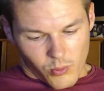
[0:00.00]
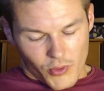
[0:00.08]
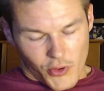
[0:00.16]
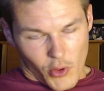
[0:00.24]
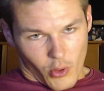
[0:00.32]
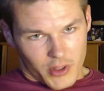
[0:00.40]

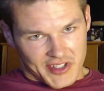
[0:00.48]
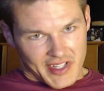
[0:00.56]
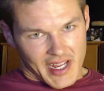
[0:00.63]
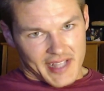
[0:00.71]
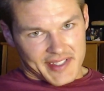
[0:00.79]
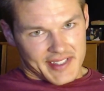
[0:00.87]
your
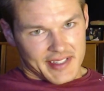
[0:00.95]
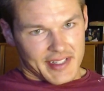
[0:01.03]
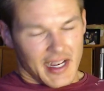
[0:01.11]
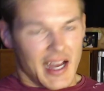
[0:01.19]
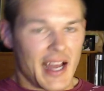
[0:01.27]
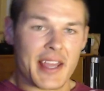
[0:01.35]
state's
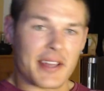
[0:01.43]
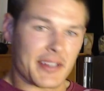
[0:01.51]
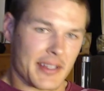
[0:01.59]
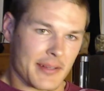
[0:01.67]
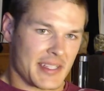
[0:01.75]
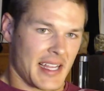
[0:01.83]
high
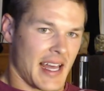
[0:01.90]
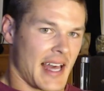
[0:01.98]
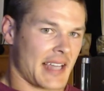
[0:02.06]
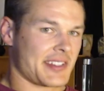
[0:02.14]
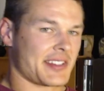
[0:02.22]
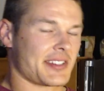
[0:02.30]
income
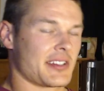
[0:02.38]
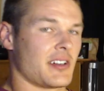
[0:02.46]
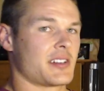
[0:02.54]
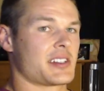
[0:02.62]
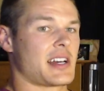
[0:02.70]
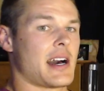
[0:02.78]
tax
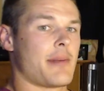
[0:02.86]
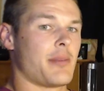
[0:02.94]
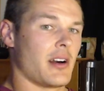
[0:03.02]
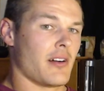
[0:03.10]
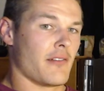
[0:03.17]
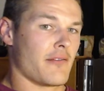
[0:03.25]
on top
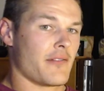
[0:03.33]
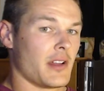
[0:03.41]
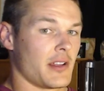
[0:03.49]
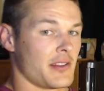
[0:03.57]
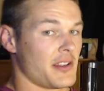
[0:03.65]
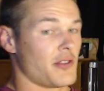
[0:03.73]
of
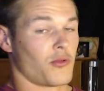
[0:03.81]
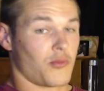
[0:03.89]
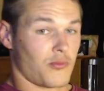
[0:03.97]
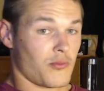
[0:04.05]
the